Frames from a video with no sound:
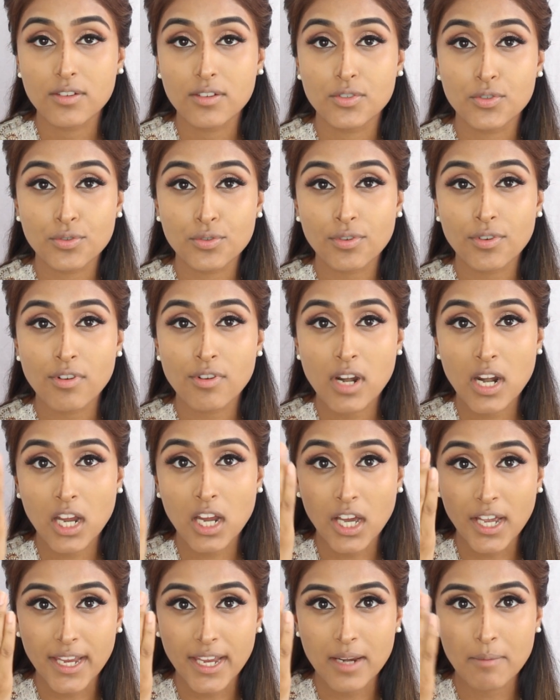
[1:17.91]
draw a
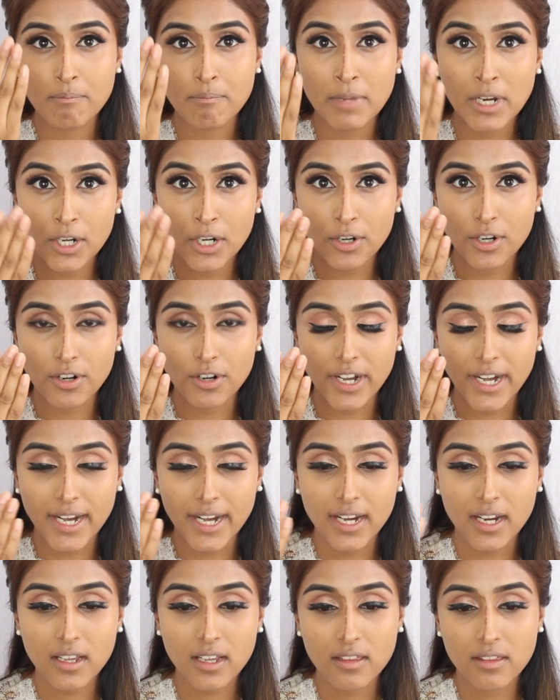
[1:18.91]
line
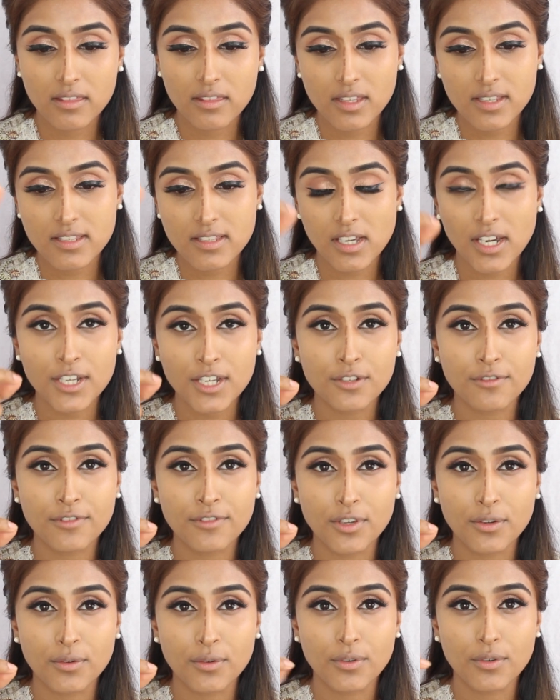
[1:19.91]
mirroring the side of
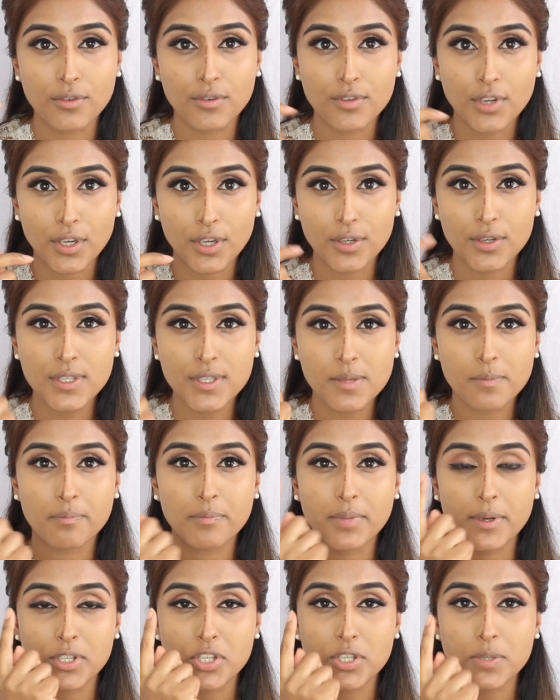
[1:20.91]
your nose,
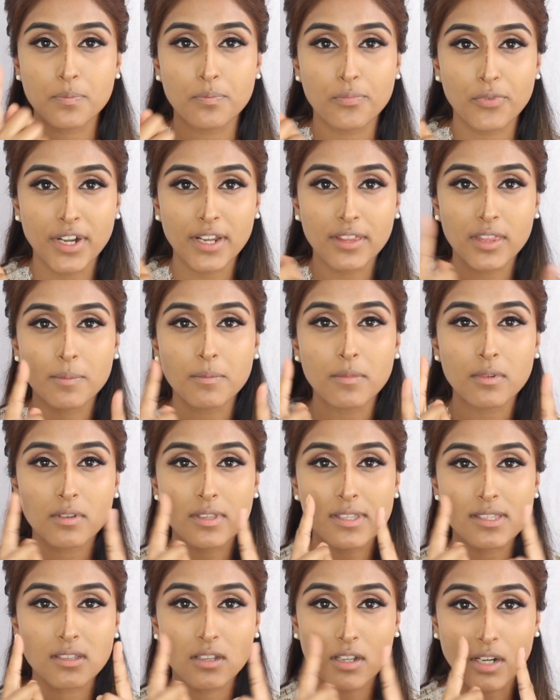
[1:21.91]
but just bring them
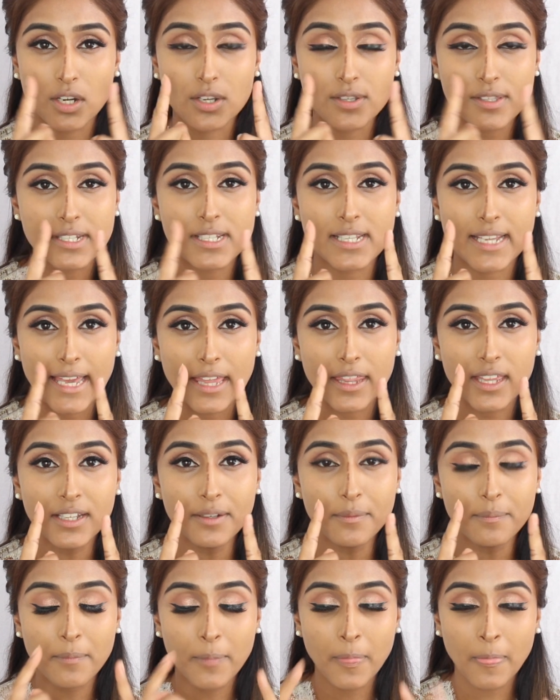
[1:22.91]
closer
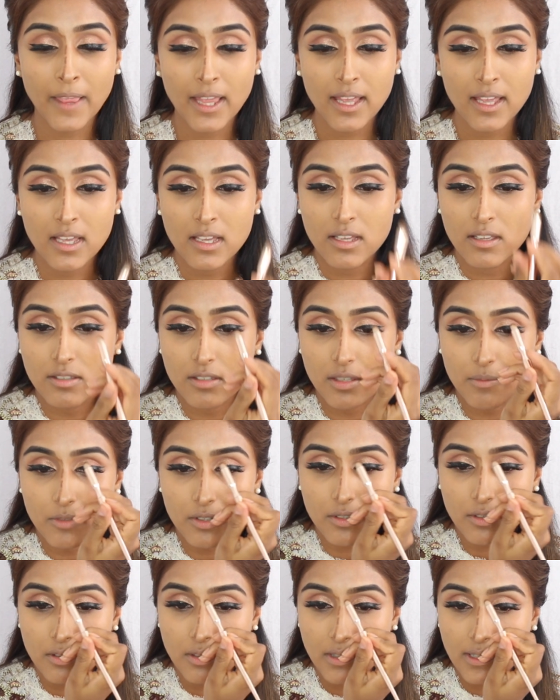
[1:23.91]
together. So I'm
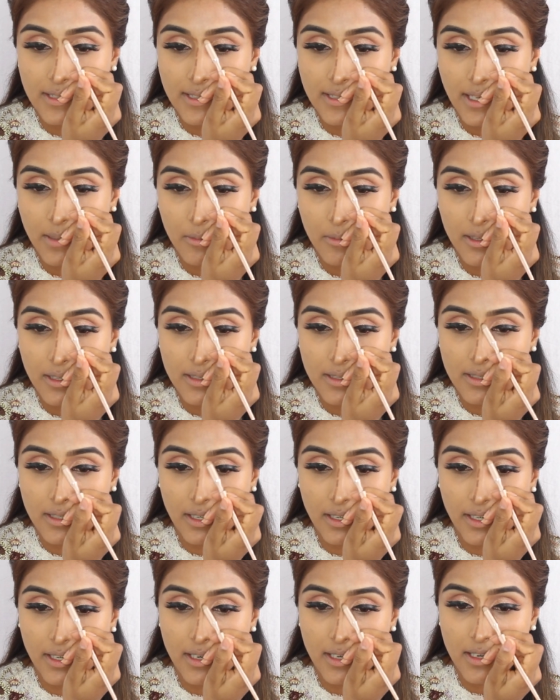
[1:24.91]
just going to do the same on this
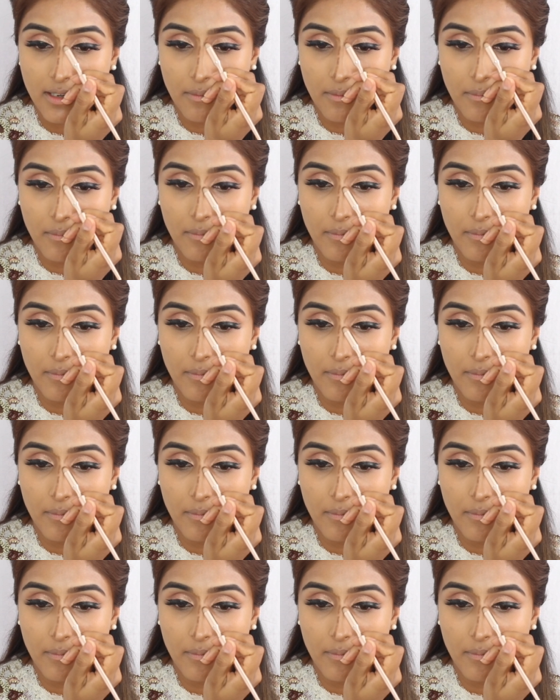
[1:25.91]
side.